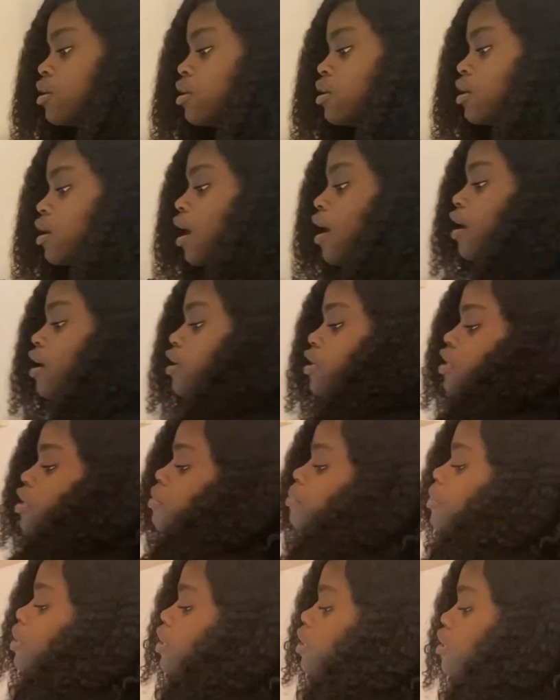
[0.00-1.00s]
I
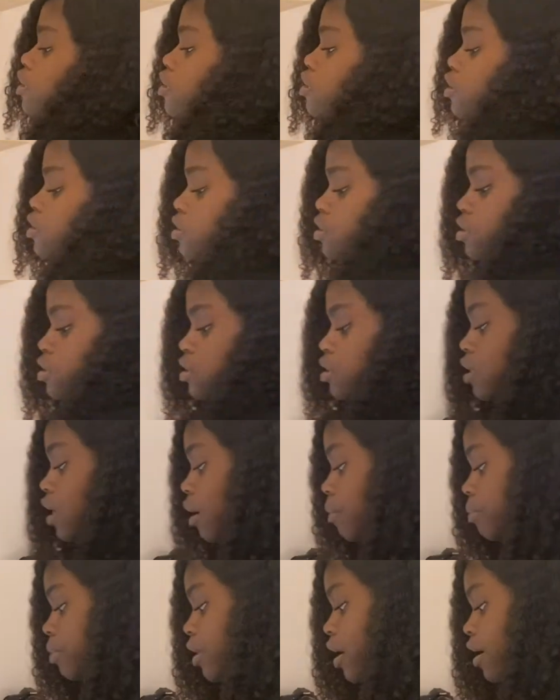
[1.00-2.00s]
made it, this isn't that.
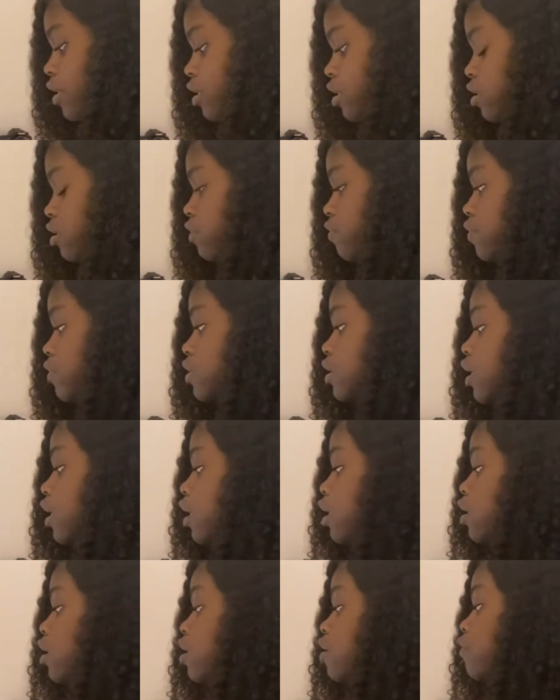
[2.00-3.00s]
But at the end of the
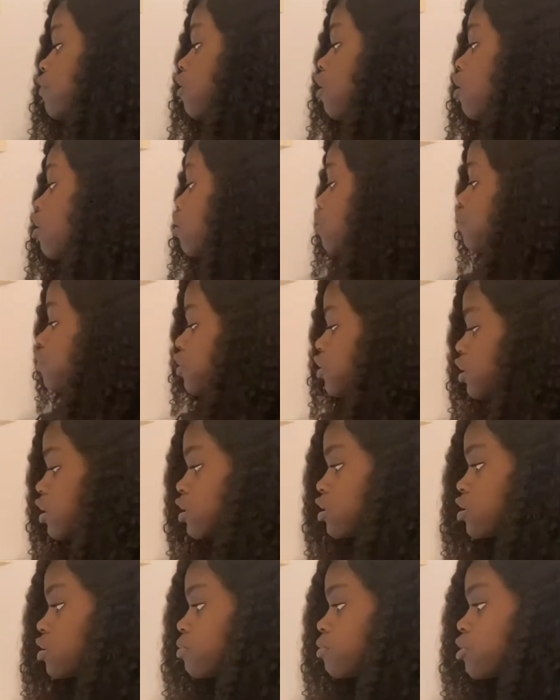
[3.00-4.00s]
day, if all of your
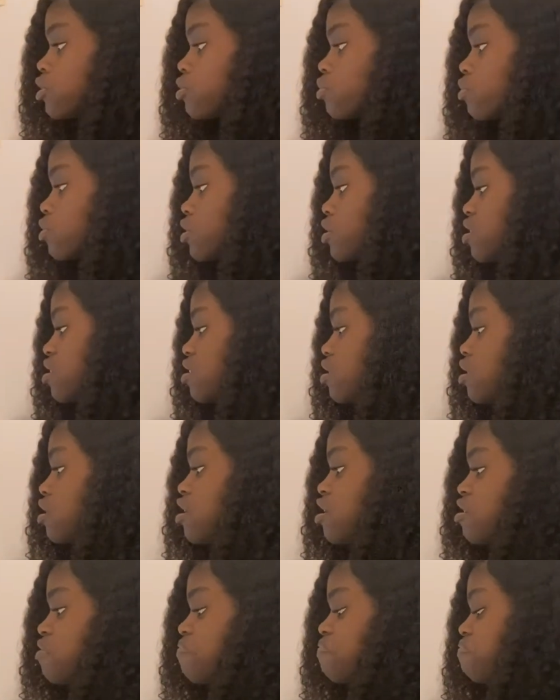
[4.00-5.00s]
customers were
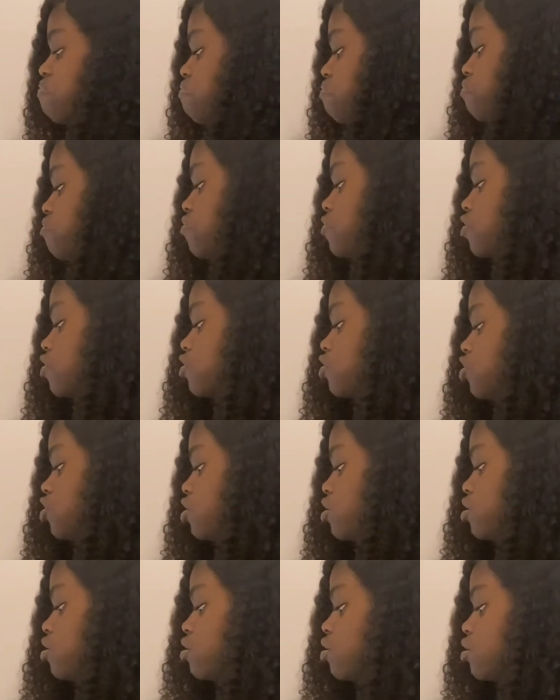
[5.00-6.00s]
to
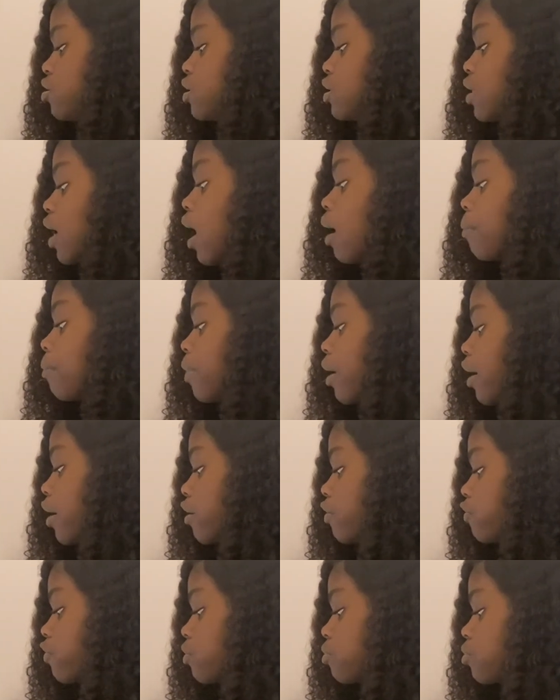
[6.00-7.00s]
just stop buying
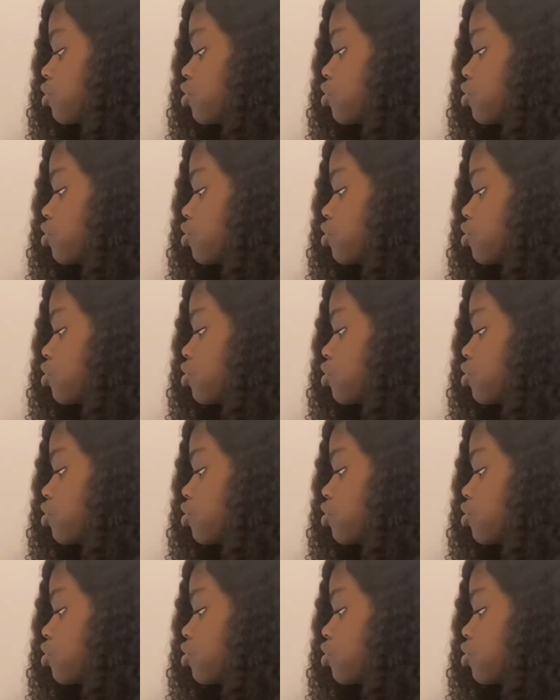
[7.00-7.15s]
from you,